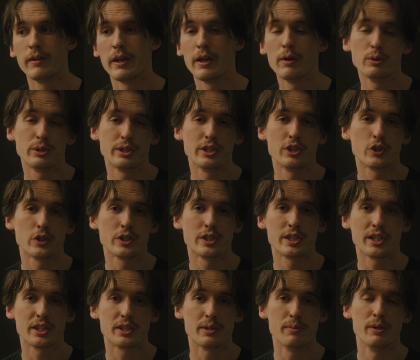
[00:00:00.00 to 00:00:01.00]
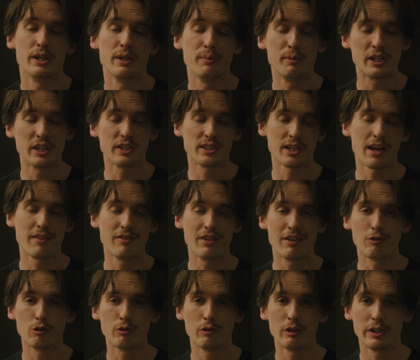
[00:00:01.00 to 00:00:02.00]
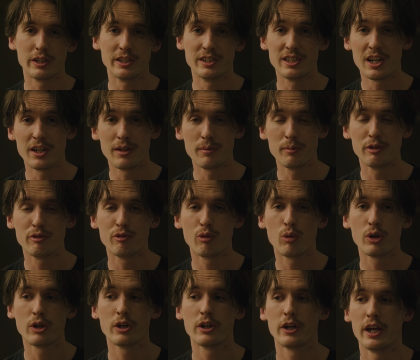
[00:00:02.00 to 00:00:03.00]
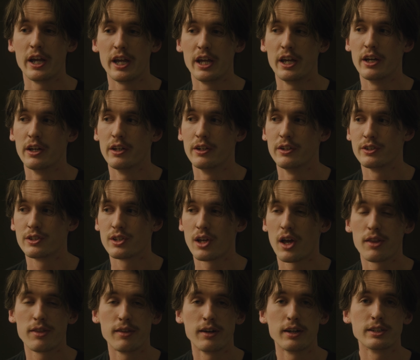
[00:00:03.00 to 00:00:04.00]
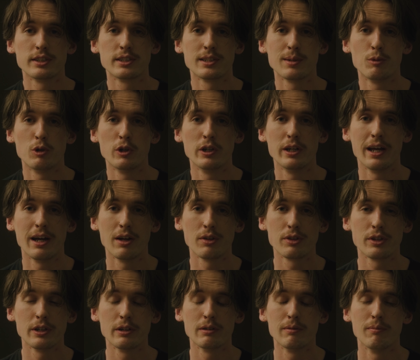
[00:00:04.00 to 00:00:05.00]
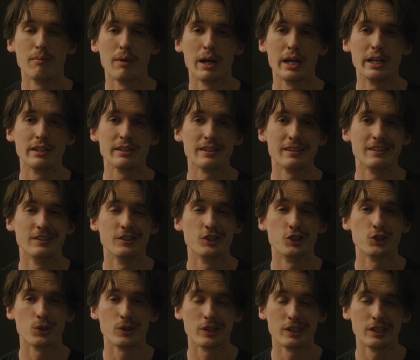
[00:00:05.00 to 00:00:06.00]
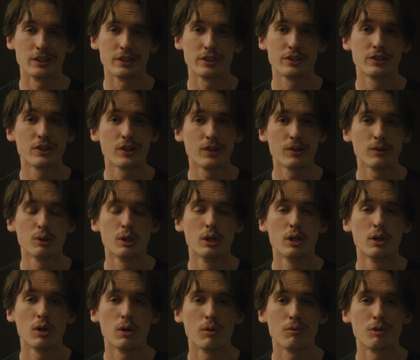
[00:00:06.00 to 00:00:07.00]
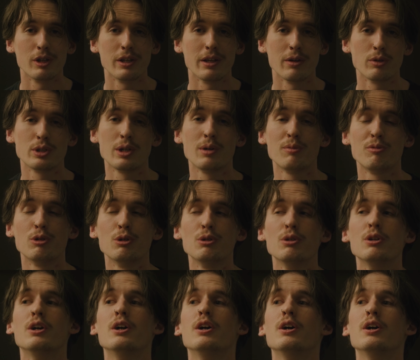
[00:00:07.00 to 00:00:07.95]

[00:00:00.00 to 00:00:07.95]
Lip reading: it was interesting to me because I've never really done it before and I thought someone out there might enjoy it. So hopefully that was helpful.